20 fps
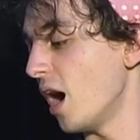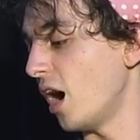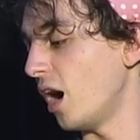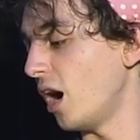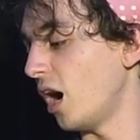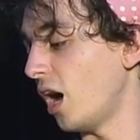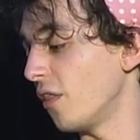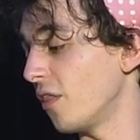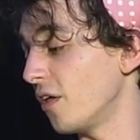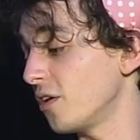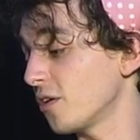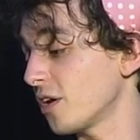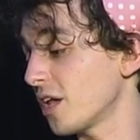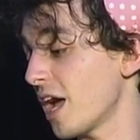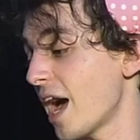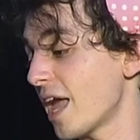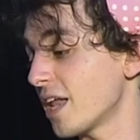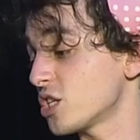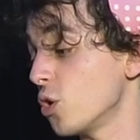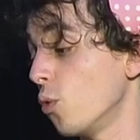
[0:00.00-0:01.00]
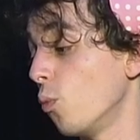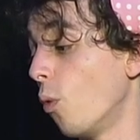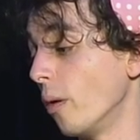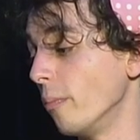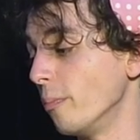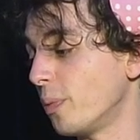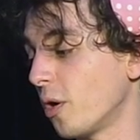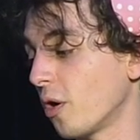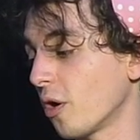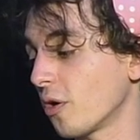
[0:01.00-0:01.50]
uh, then you're gonna add it to
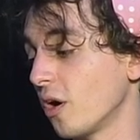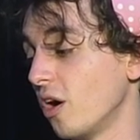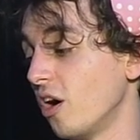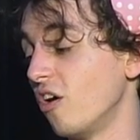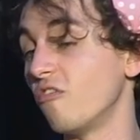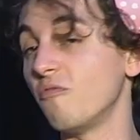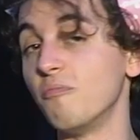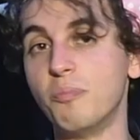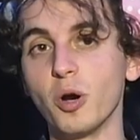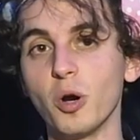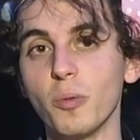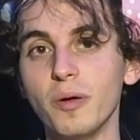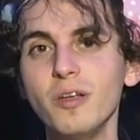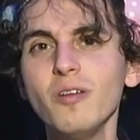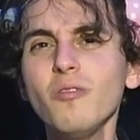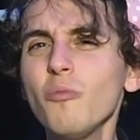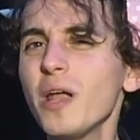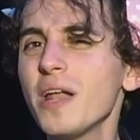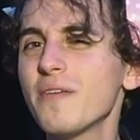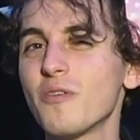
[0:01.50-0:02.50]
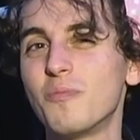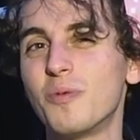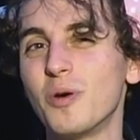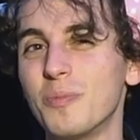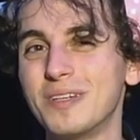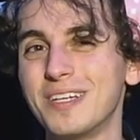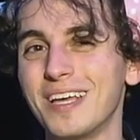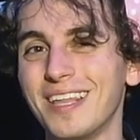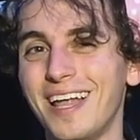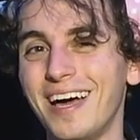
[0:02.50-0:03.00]
one part of bourbon, whatever
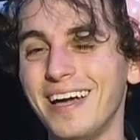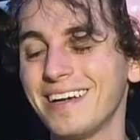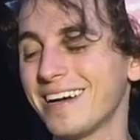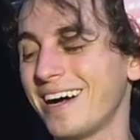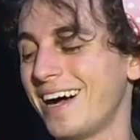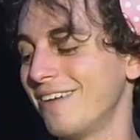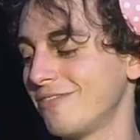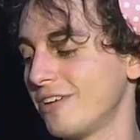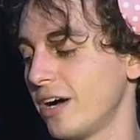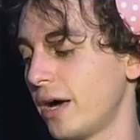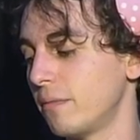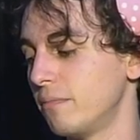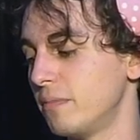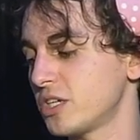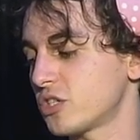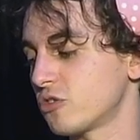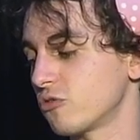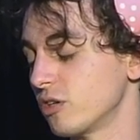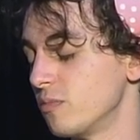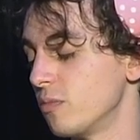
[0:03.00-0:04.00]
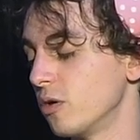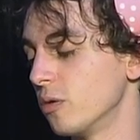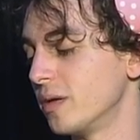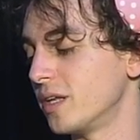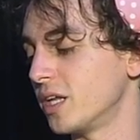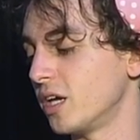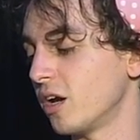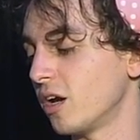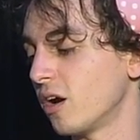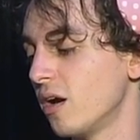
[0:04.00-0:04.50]
bourbon you like. I've got mystery bourbon
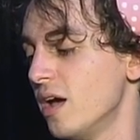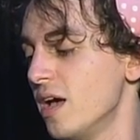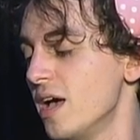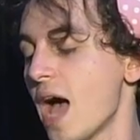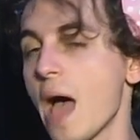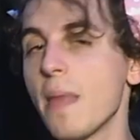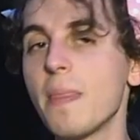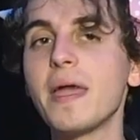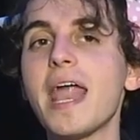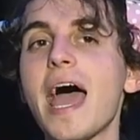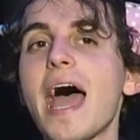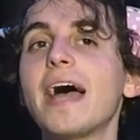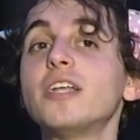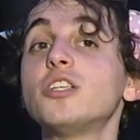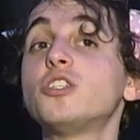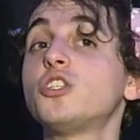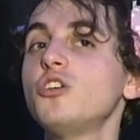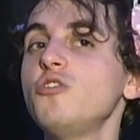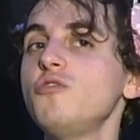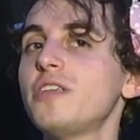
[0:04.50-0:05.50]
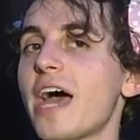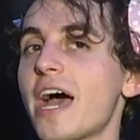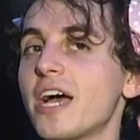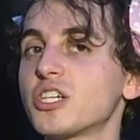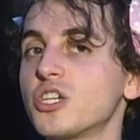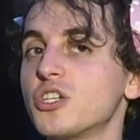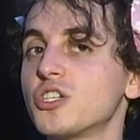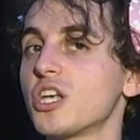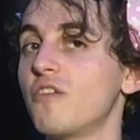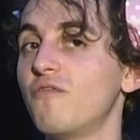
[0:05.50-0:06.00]
here, and then add two
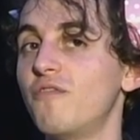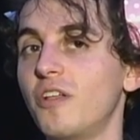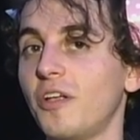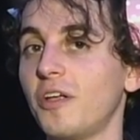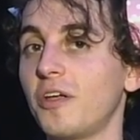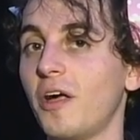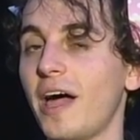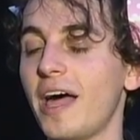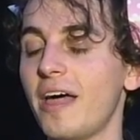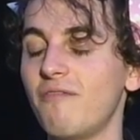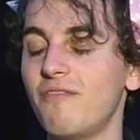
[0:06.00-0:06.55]
dashes of vanilla,